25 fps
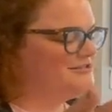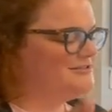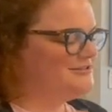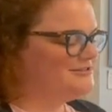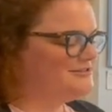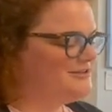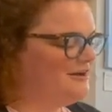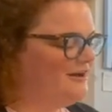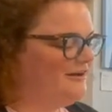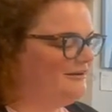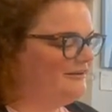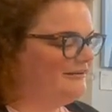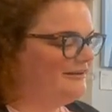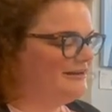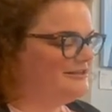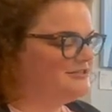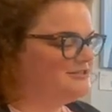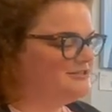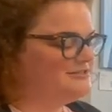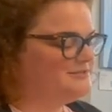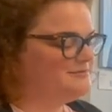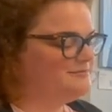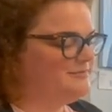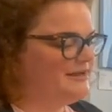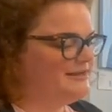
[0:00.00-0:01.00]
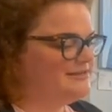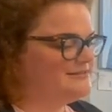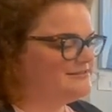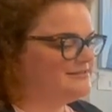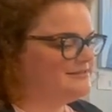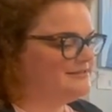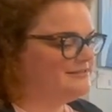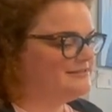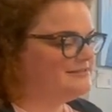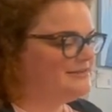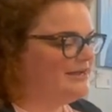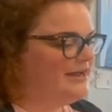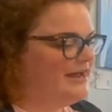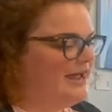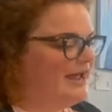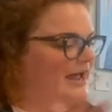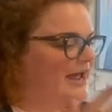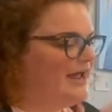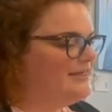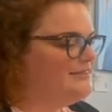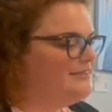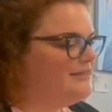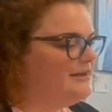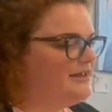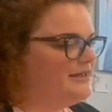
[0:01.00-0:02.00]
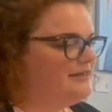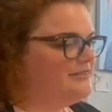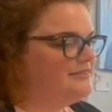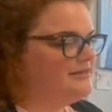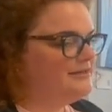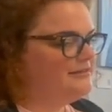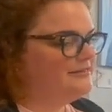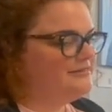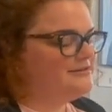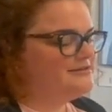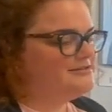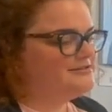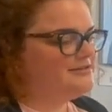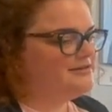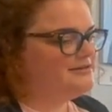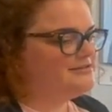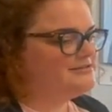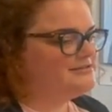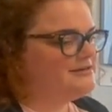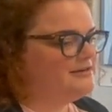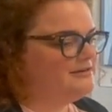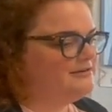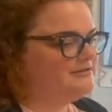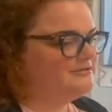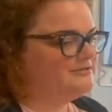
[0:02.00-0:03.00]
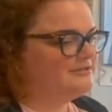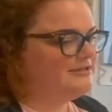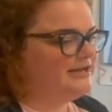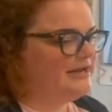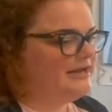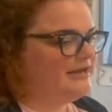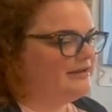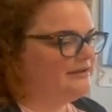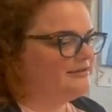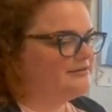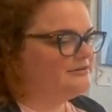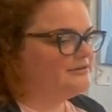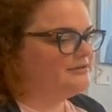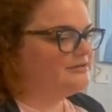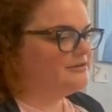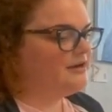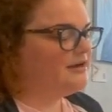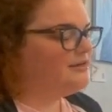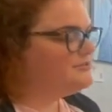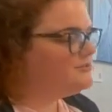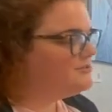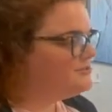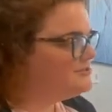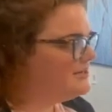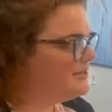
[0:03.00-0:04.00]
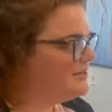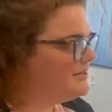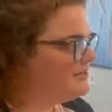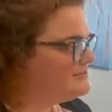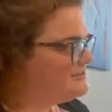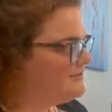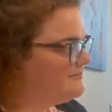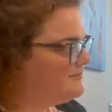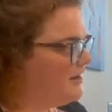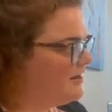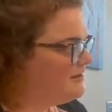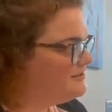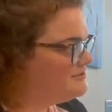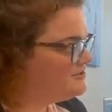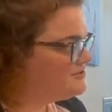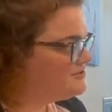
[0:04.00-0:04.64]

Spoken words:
There's all ages spaces. And then I think there's also like concert tickets have gotten